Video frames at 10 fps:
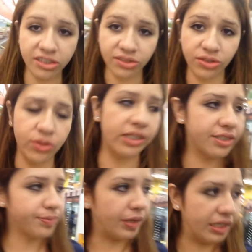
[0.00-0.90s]
is so
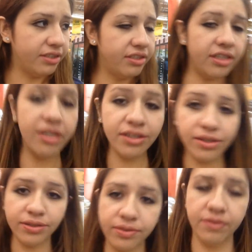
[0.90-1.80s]
expensive.
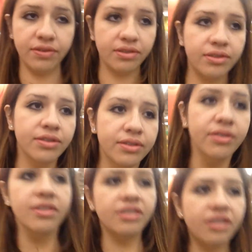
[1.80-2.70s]

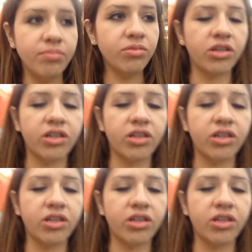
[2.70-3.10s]
I'm